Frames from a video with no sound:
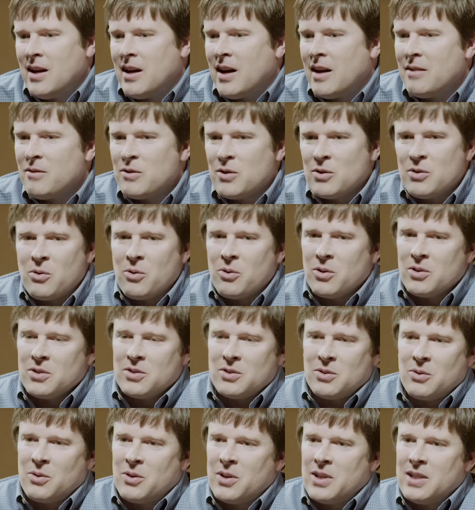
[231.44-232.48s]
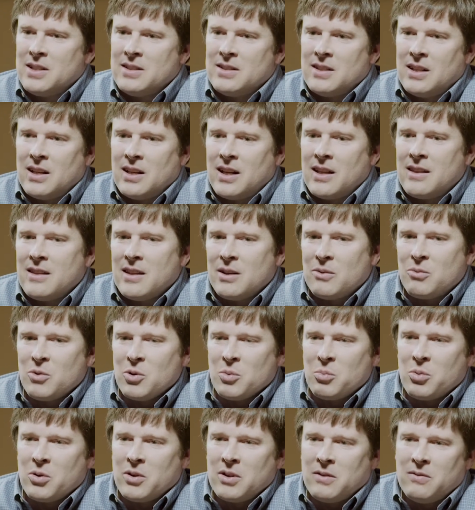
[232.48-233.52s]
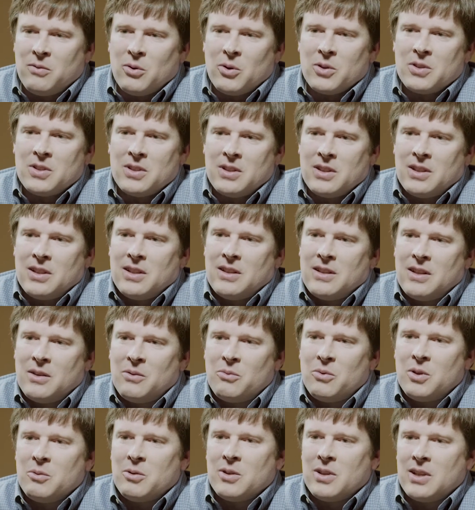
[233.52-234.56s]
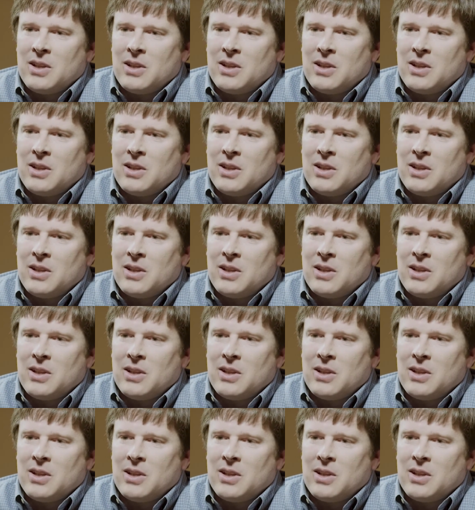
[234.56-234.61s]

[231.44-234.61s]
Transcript: I've heard horror stories, and I think we were pretty fortunate that we were